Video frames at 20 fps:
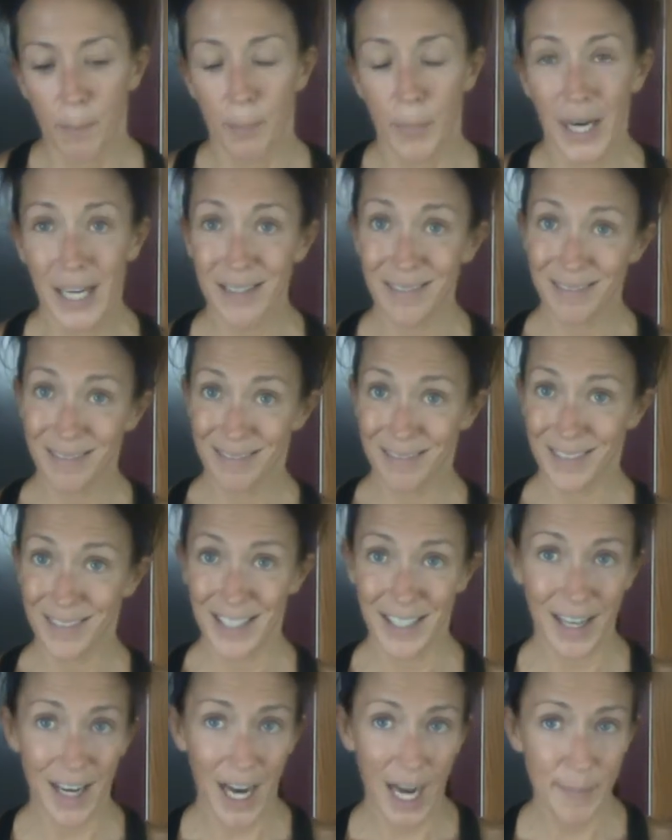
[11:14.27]
But
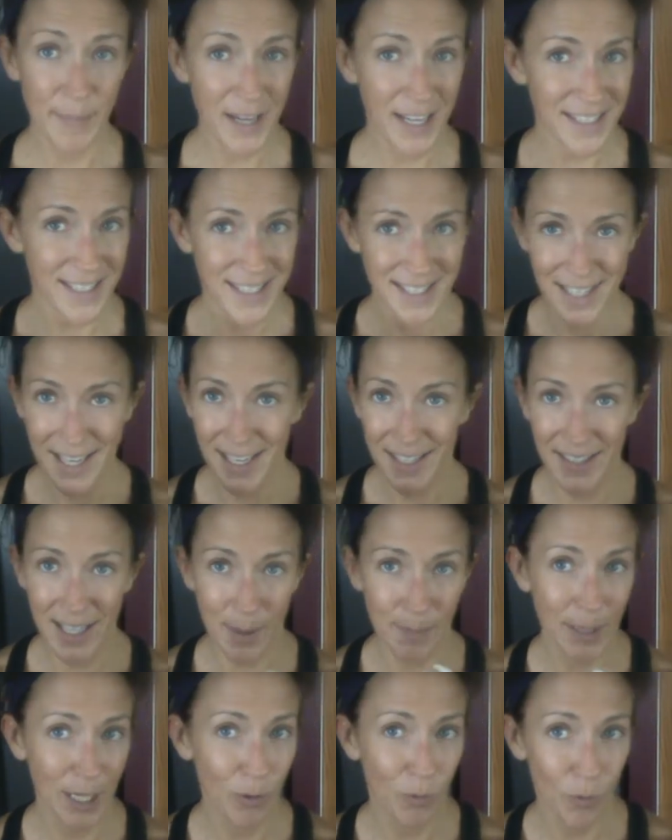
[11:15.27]
I'm not saying
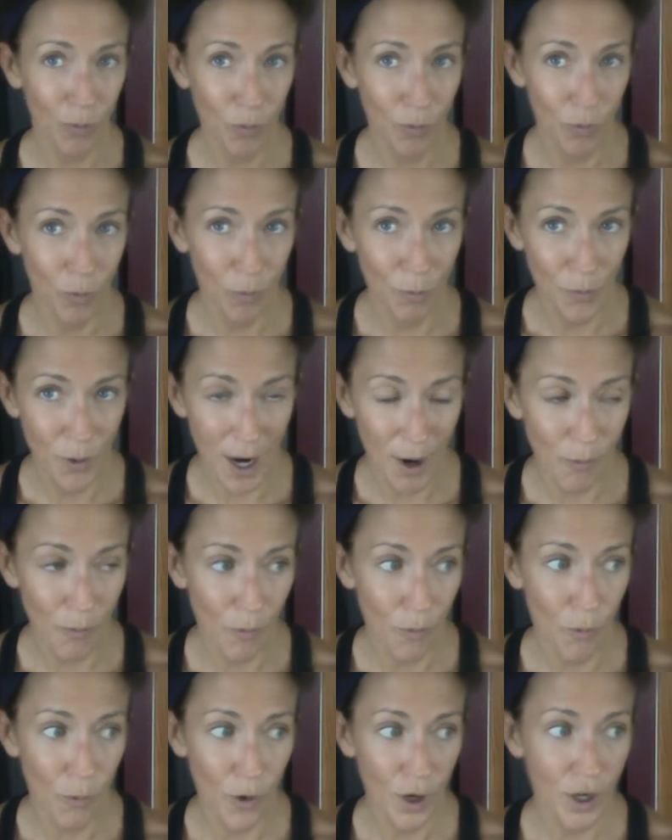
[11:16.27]
that might not
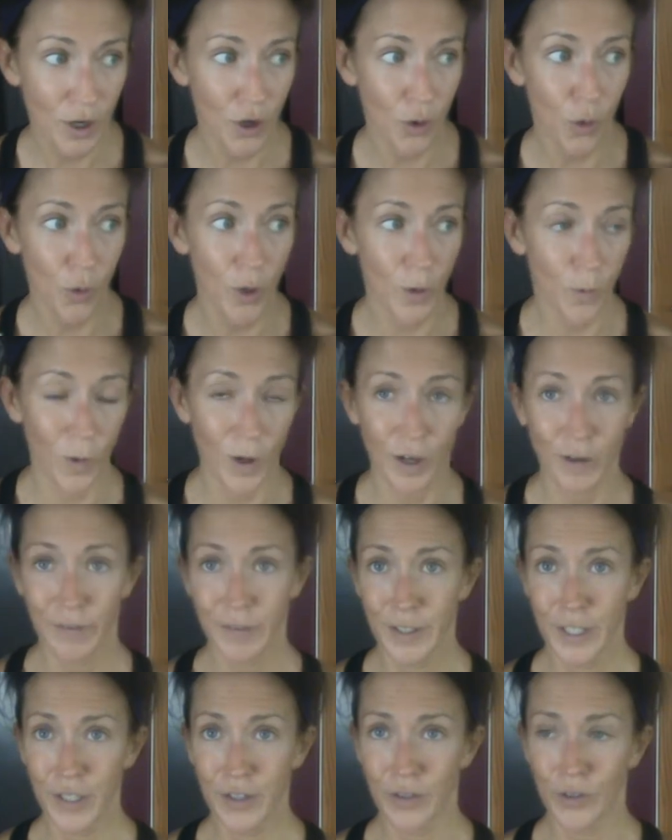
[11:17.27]
work or work
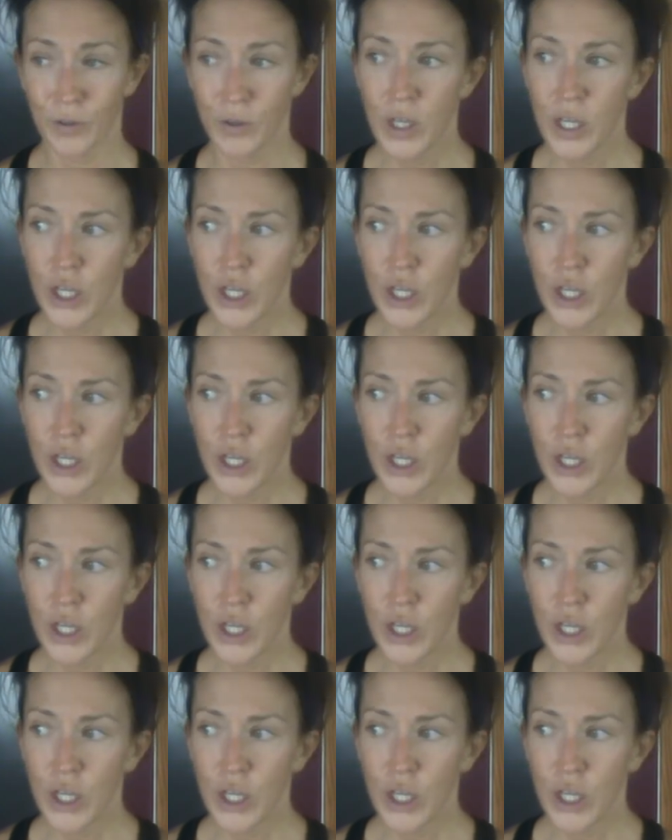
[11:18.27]
for you.